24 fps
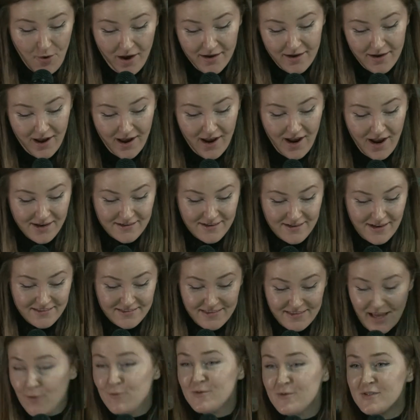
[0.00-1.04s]
so I
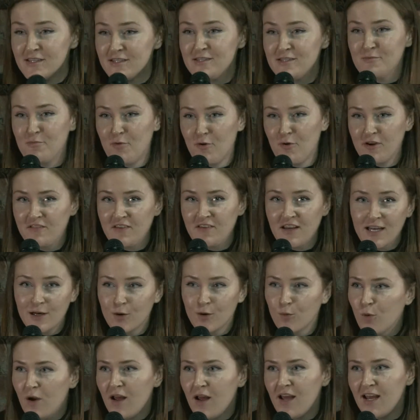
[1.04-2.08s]
that was disappointing
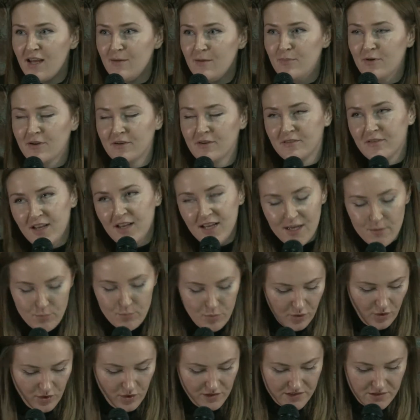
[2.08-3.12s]
in a way, but
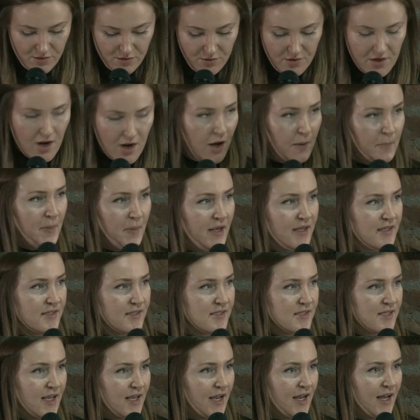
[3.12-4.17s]
also not,
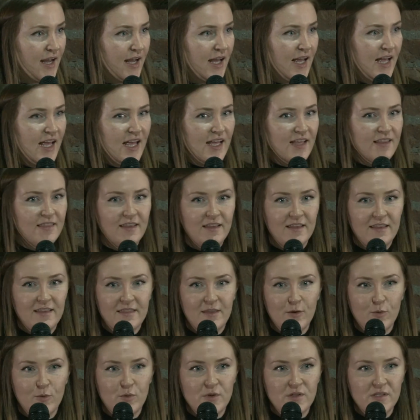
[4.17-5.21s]
because
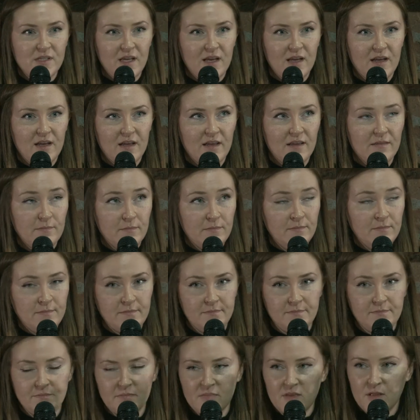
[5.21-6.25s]
there was a
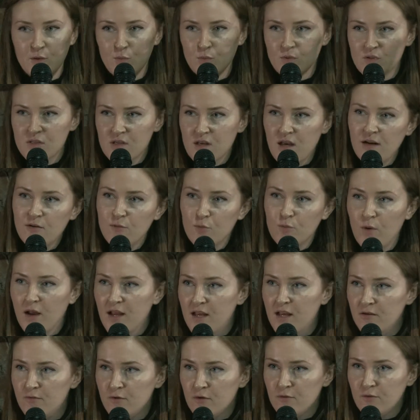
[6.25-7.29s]
there was a kind of
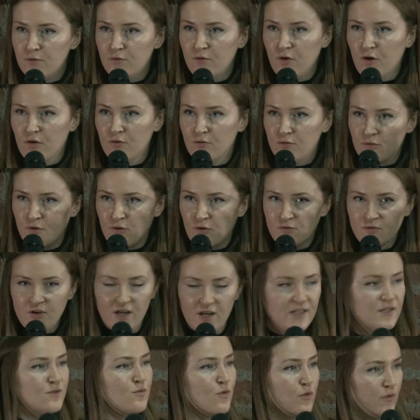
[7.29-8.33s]
wave of
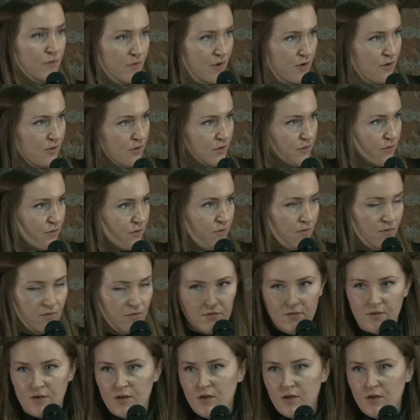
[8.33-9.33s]
nice reviews,